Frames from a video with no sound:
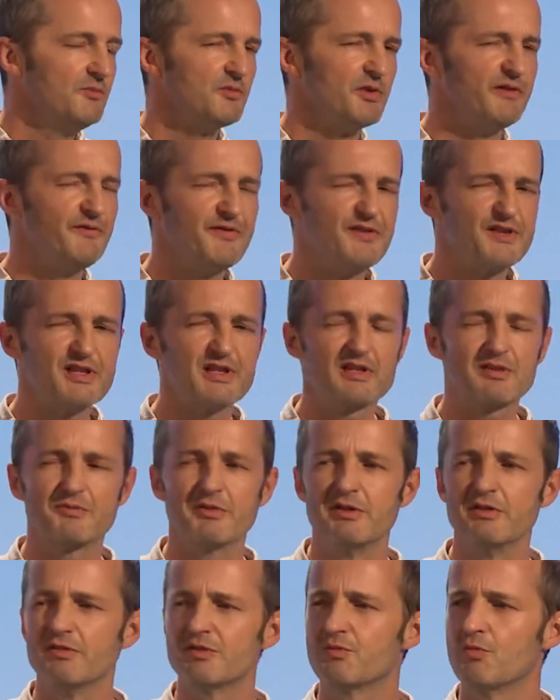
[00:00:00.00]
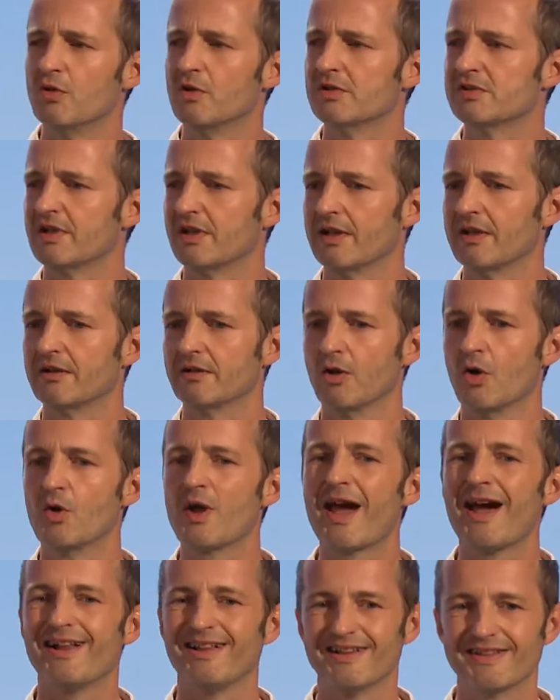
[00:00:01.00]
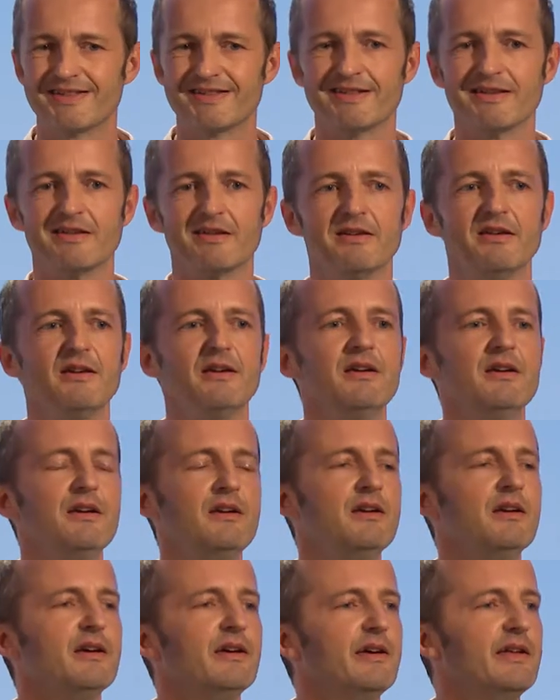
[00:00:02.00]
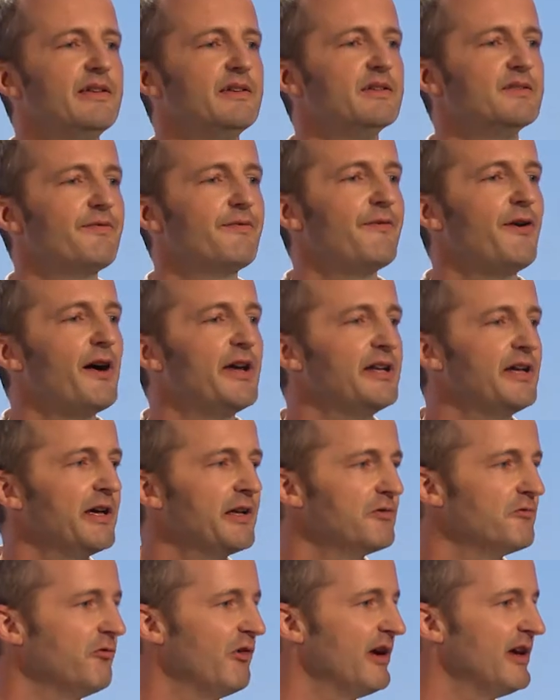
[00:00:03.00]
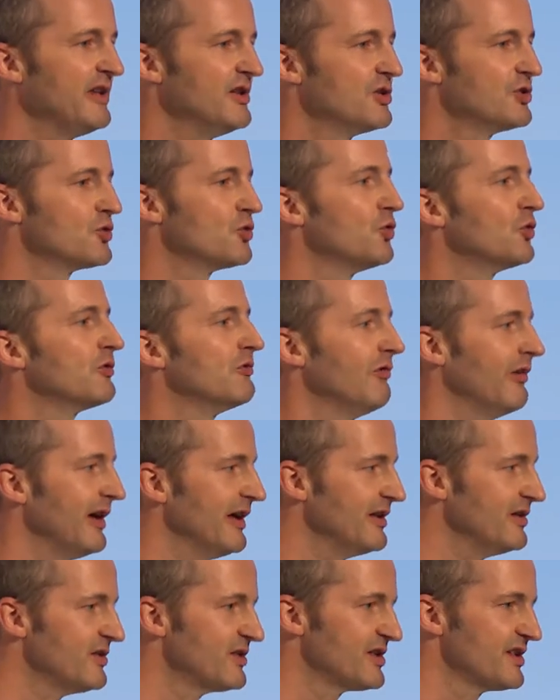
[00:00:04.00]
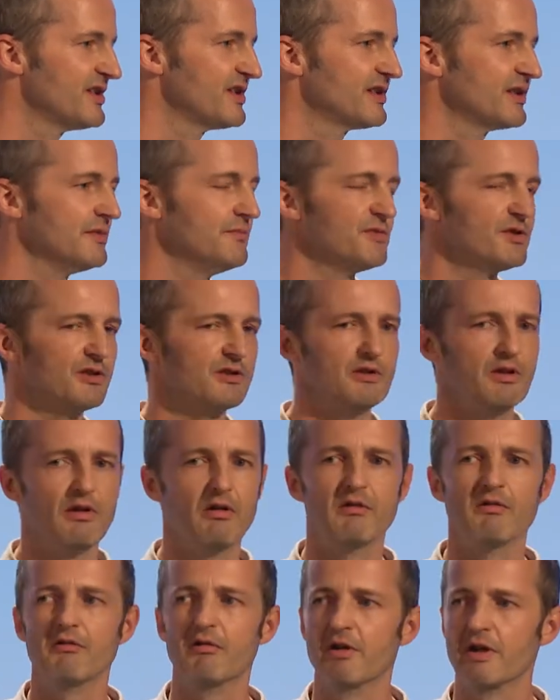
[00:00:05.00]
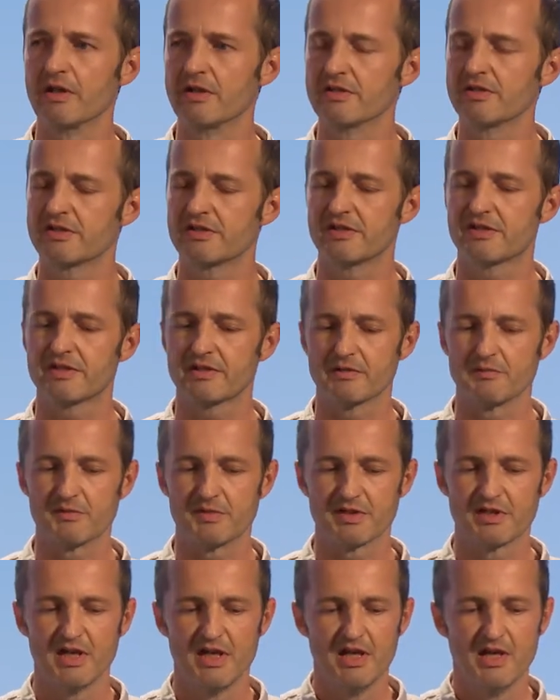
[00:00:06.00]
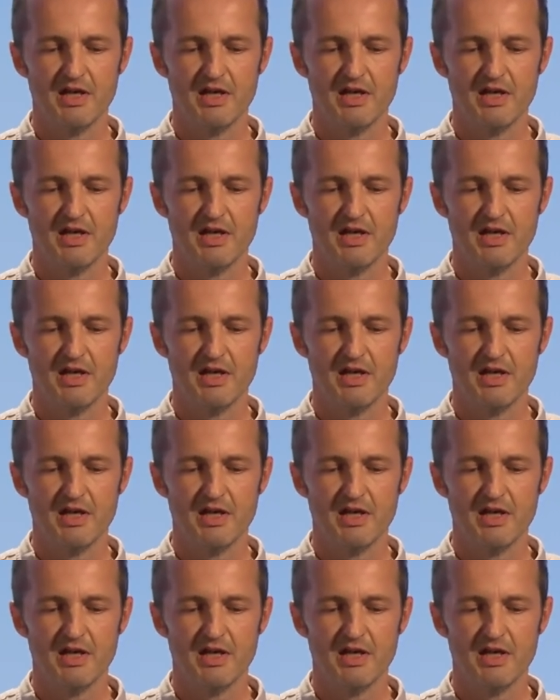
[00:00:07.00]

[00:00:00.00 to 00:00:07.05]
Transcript: but in physics we use words like locality and finite range, short range systems and long range systems.